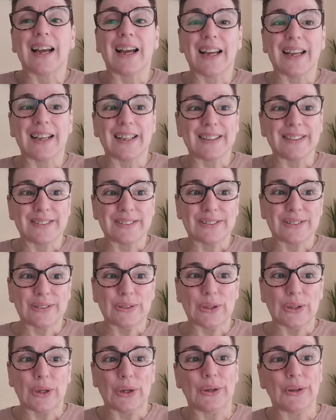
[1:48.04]
And
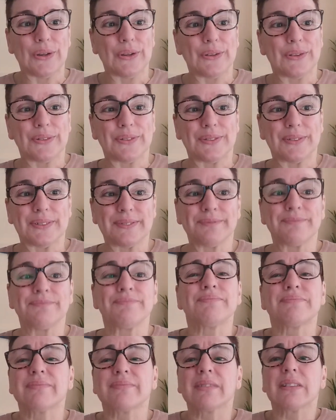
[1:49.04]
so
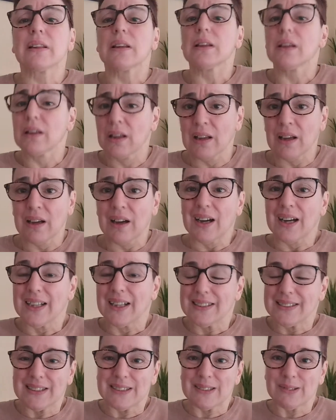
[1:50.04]

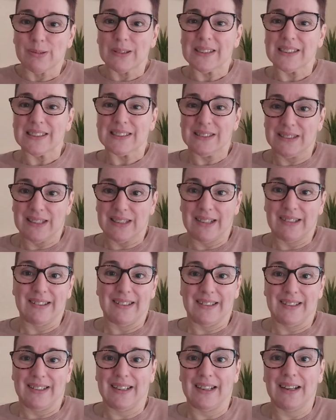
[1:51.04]
I just want to
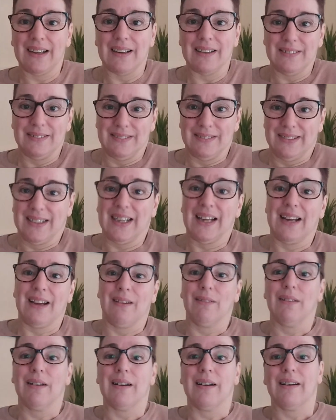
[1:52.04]
share
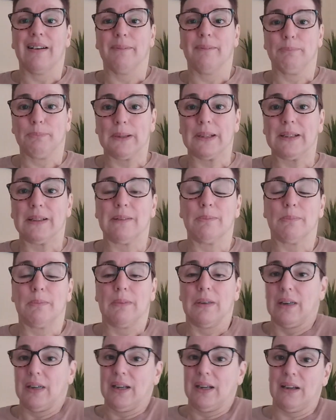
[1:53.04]
now a bit of
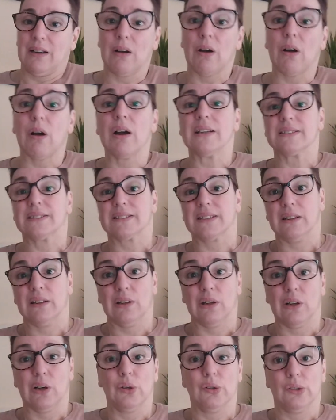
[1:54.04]
my highs and
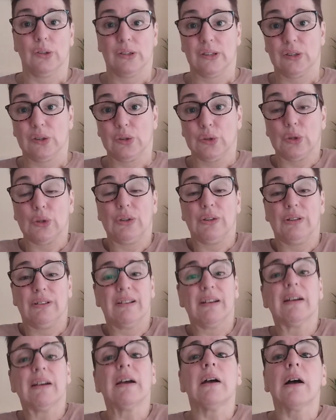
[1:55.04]
lows. So
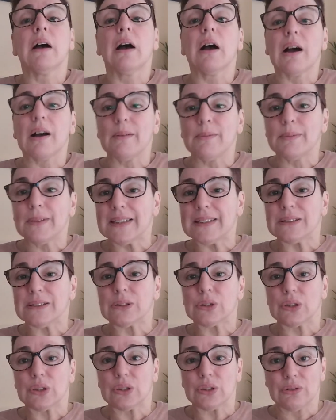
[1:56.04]
I went
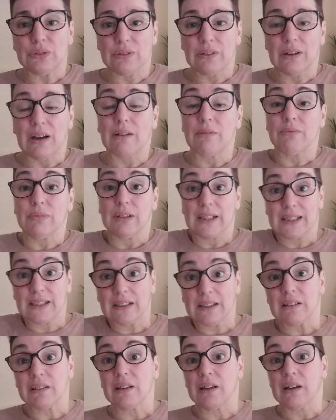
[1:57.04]
to a
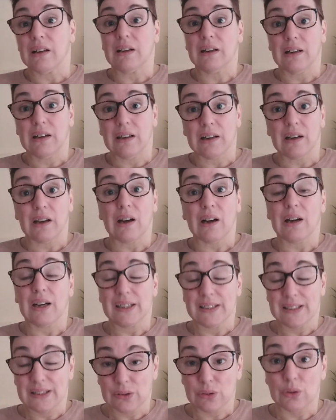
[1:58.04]
regular
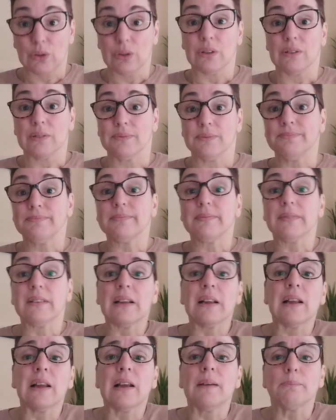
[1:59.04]
high school
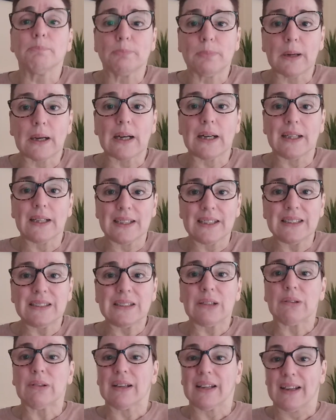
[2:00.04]
but in
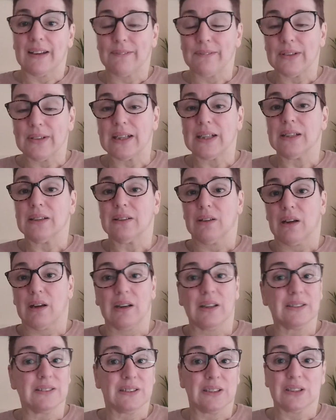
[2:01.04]
year 11,
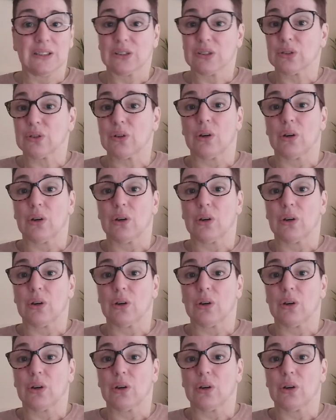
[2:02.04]
I just